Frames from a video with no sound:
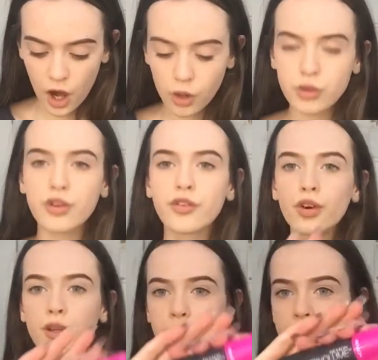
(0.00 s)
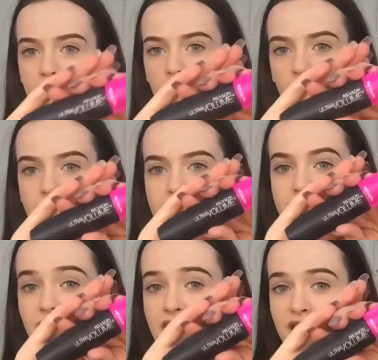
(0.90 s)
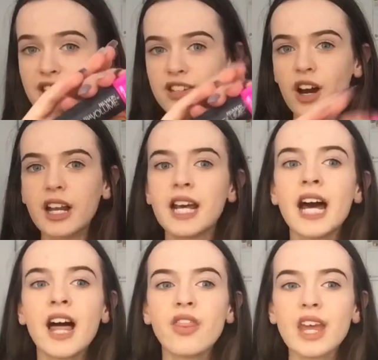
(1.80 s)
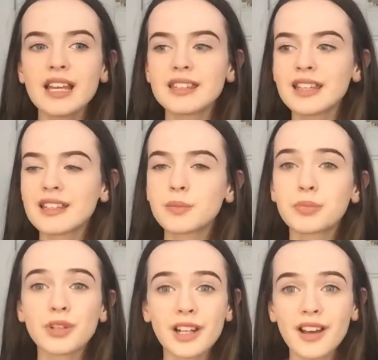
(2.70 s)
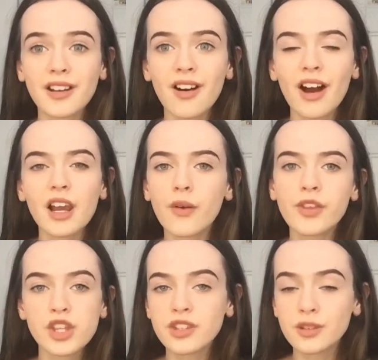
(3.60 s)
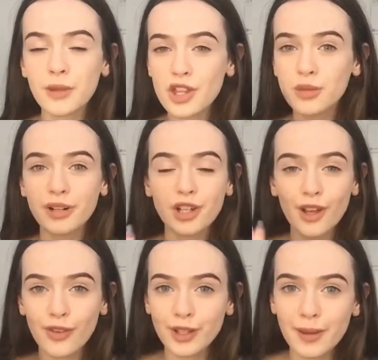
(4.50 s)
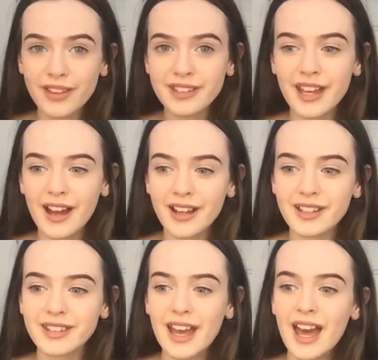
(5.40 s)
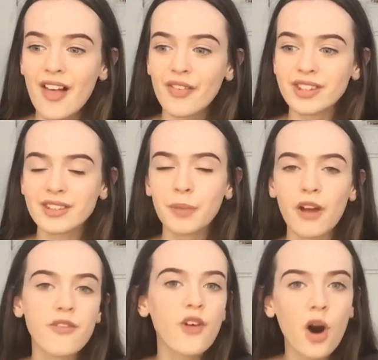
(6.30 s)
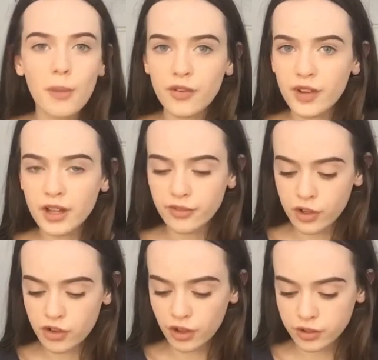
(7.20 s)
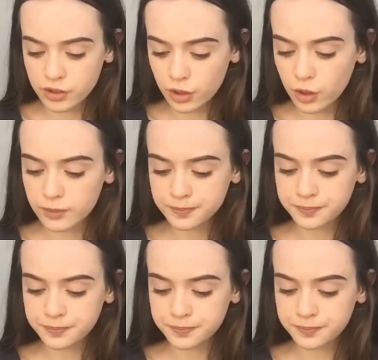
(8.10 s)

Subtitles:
Ultra Volume Mascara. This is $9.99. This is brilliant. I love this just as much as my Too Faced Better Than Sex. This is by far my favourite drugstore.